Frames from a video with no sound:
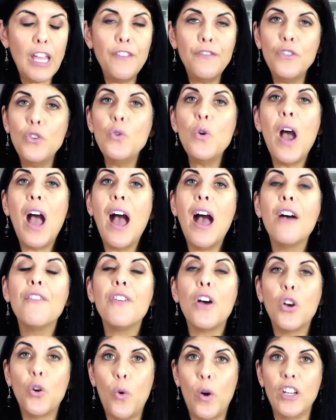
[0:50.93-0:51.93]
if you
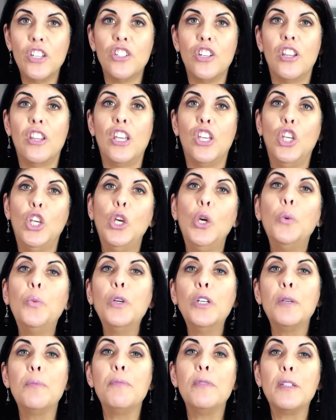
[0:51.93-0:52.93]
have a question that you
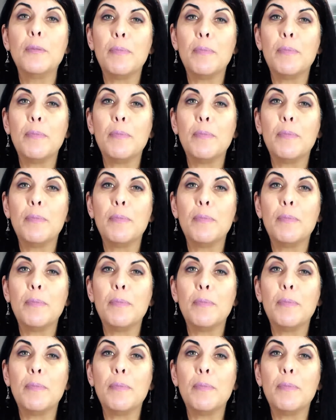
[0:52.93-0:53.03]
would